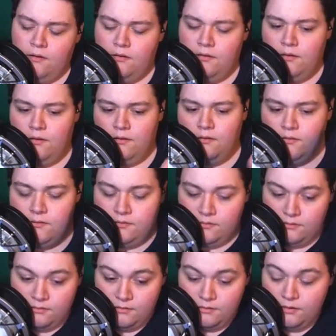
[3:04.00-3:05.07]

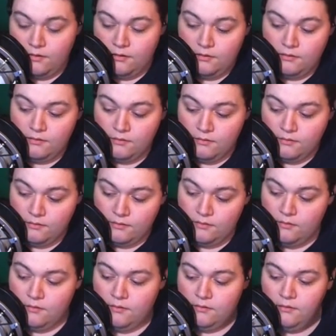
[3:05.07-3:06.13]

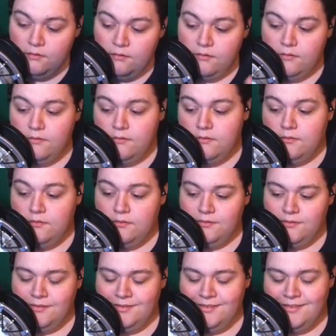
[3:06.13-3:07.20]

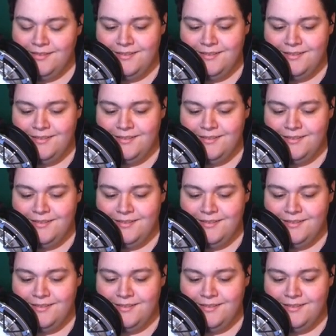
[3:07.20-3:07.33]
[no speech]